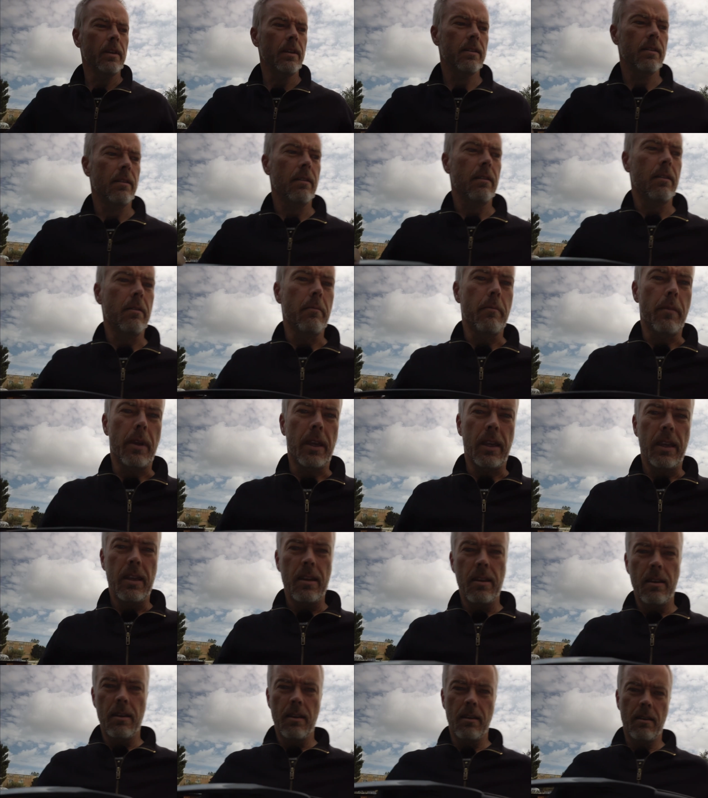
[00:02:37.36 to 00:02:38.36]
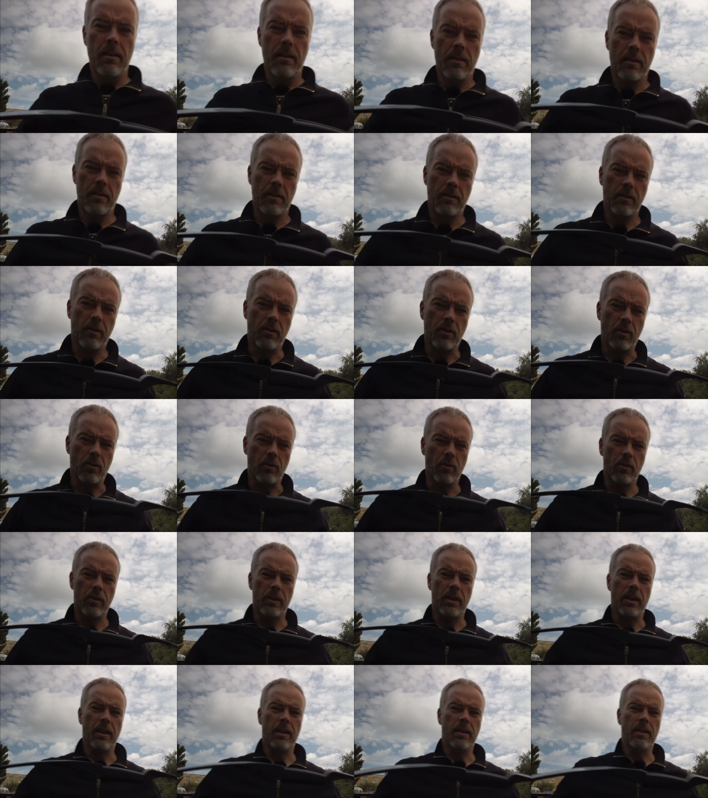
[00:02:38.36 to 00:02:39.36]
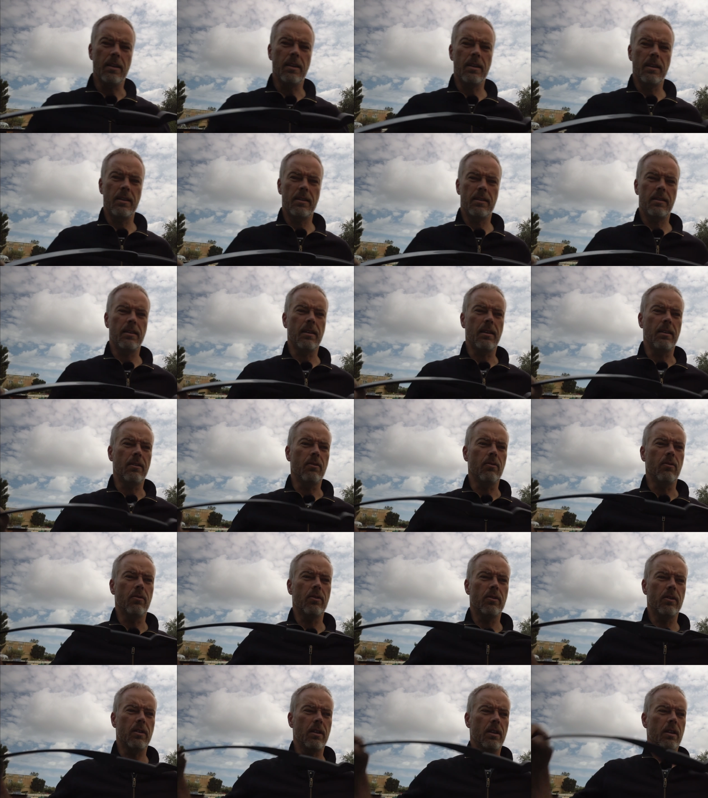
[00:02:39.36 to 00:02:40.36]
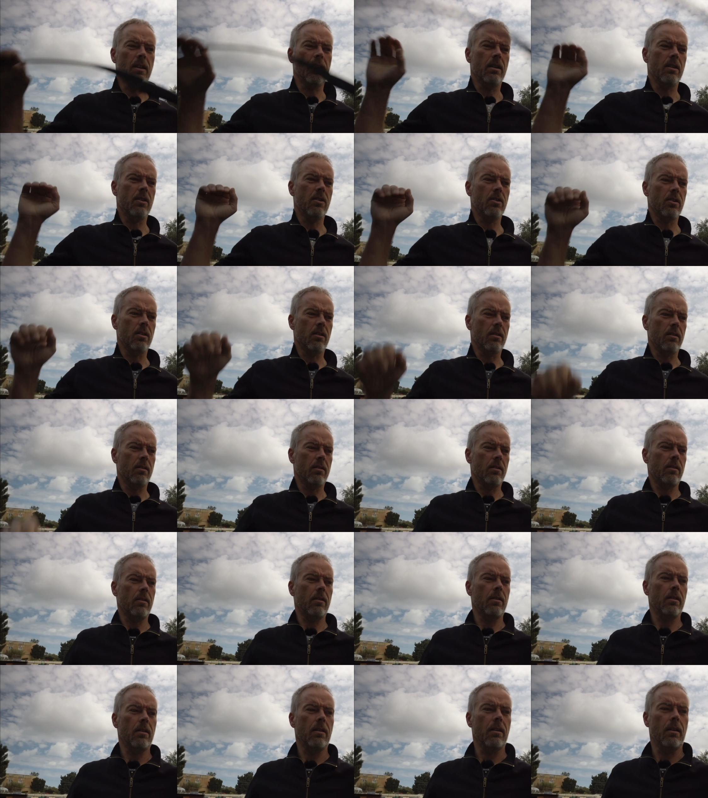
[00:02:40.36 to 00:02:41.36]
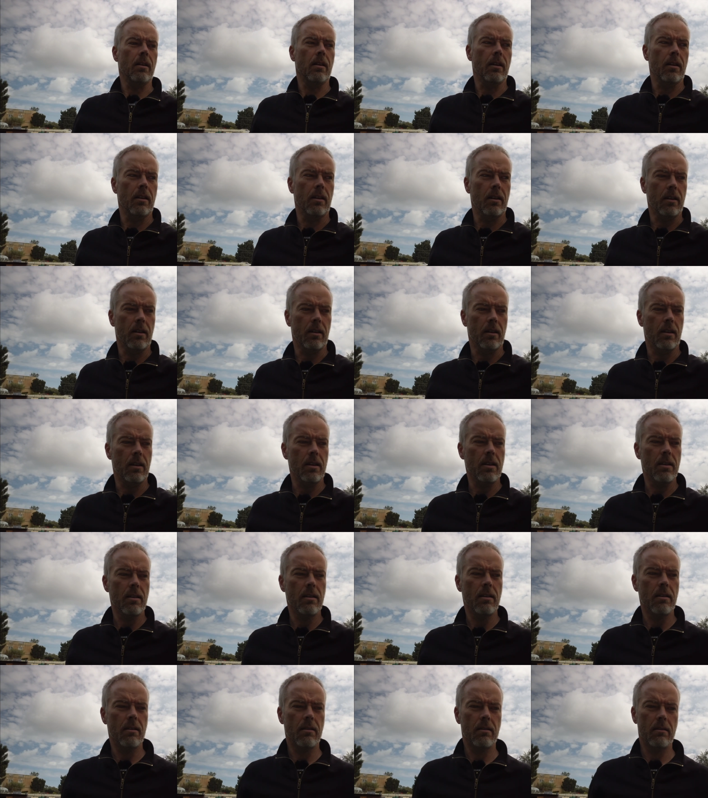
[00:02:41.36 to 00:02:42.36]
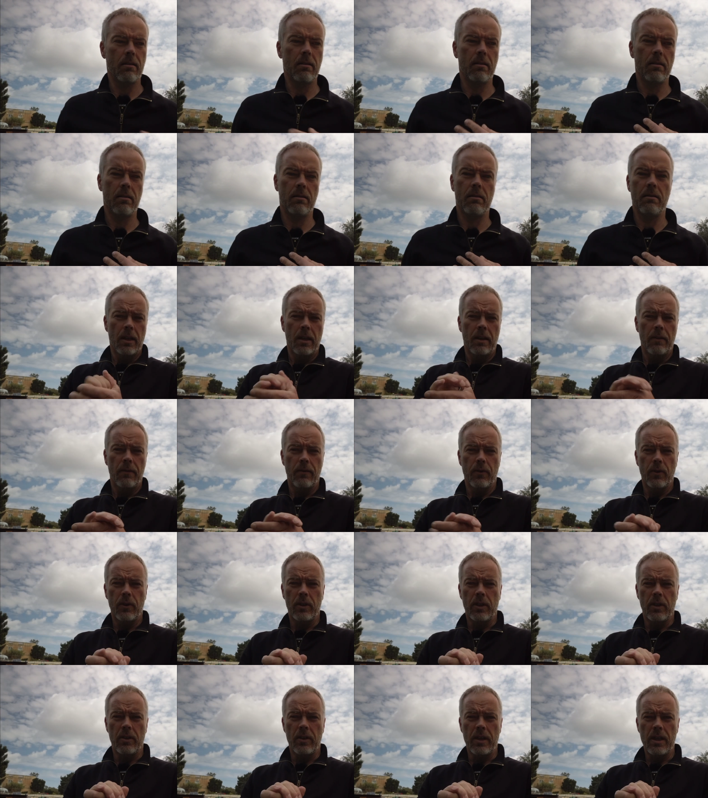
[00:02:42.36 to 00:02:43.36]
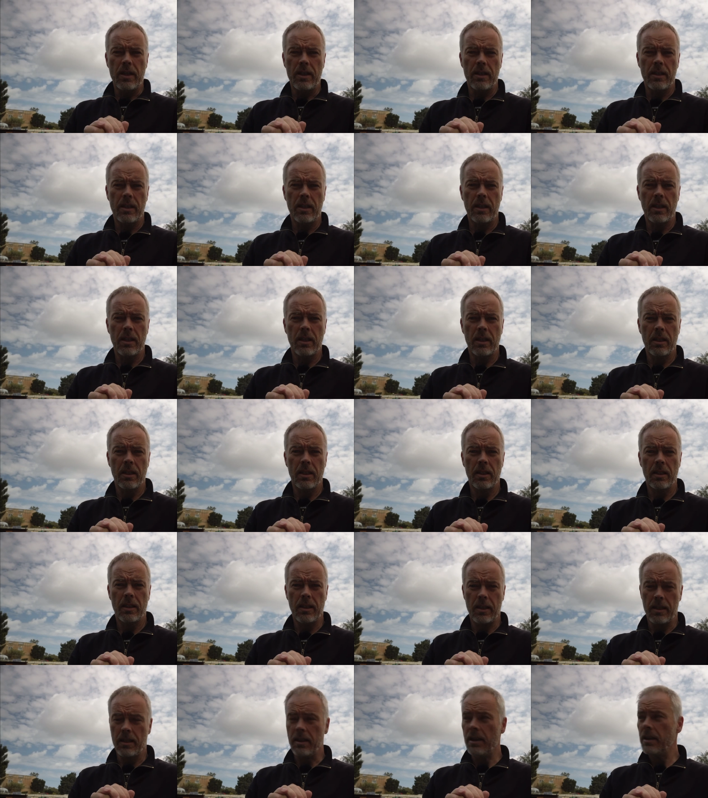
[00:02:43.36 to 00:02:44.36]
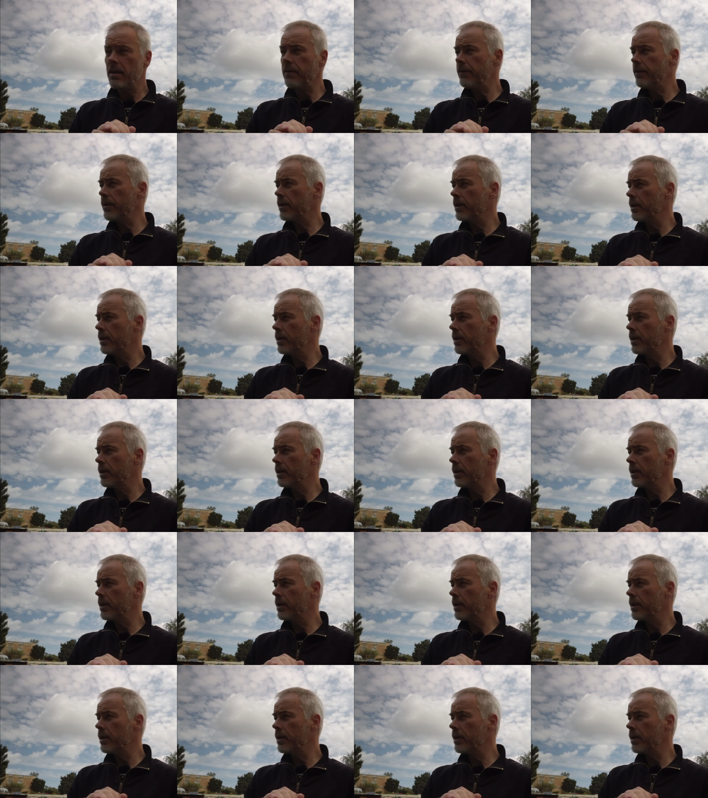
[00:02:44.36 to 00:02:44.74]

these are the main draw techniques they used in ancient India. And for the rest, stay safe.